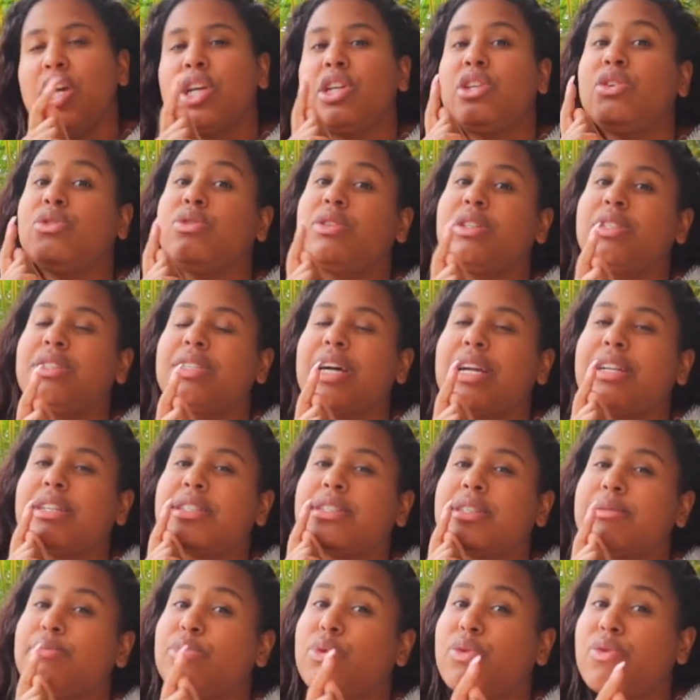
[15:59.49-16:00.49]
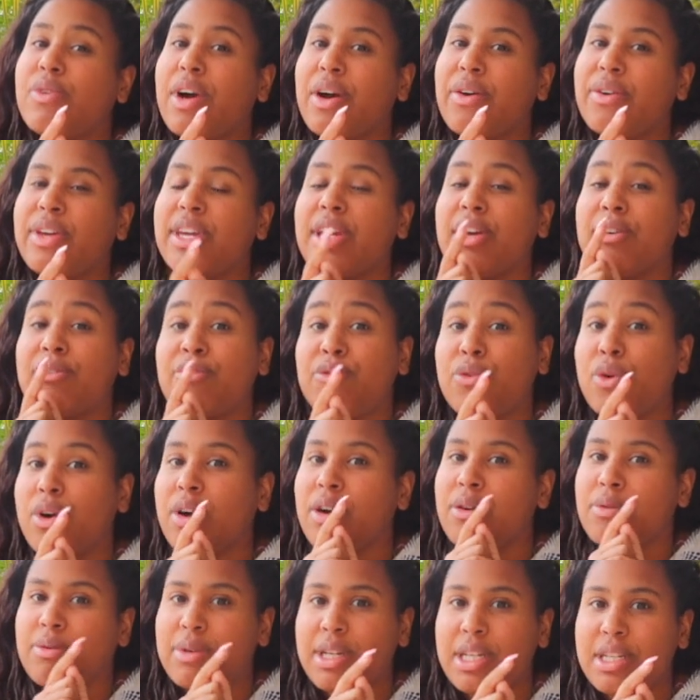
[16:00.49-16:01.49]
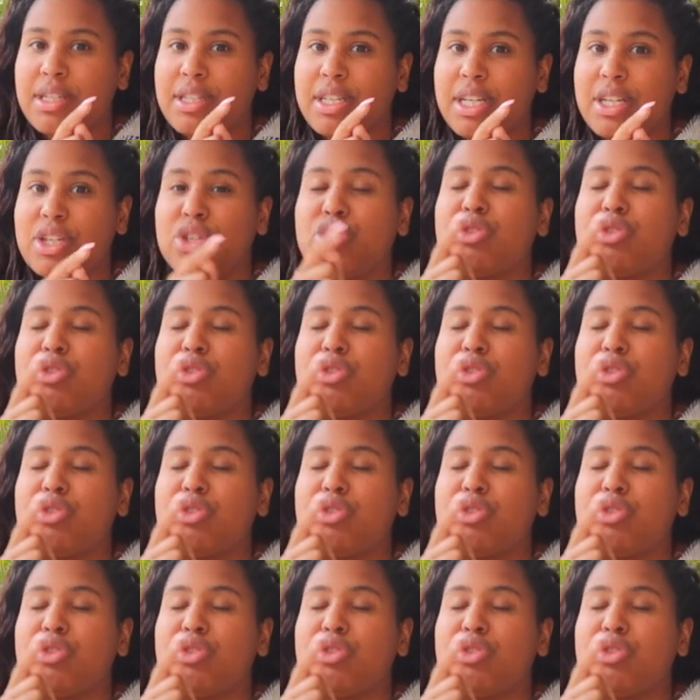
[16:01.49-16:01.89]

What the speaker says: You decided to move out here for a reason.